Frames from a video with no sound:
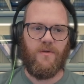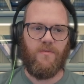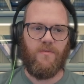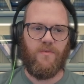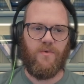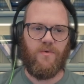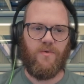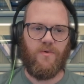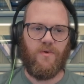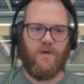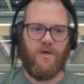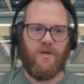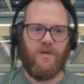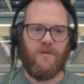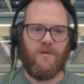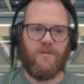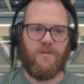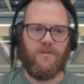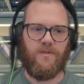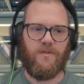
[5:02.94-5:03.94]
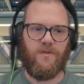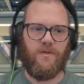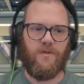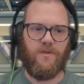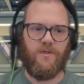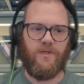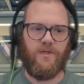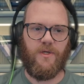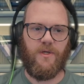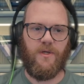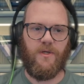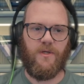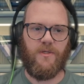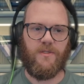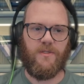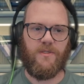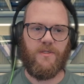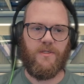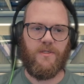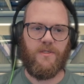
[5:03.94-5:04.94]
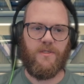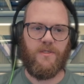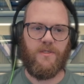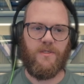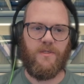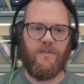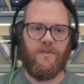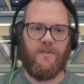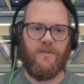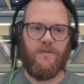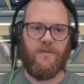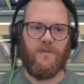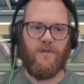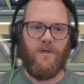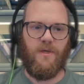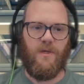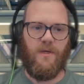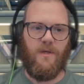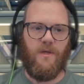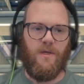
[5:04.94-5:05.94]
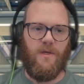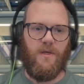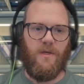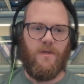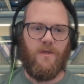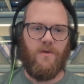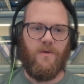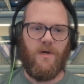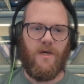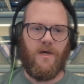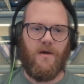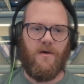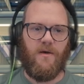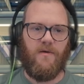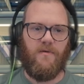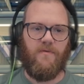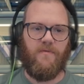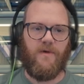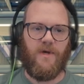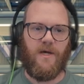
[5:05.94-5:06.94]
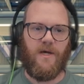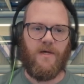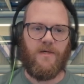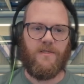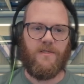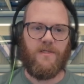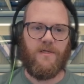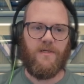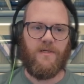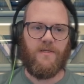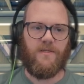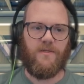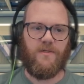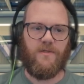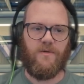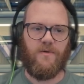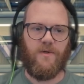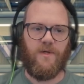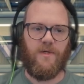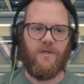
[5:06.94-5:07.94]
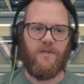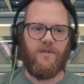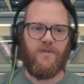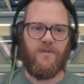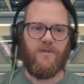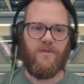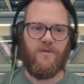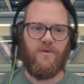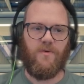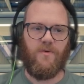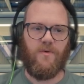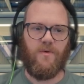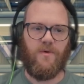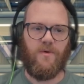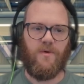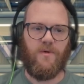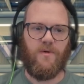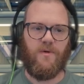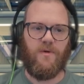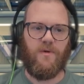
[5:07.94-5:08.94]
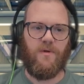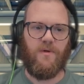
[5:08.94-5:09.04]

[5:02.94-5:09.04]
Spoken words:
product searching assistant. You have access to a store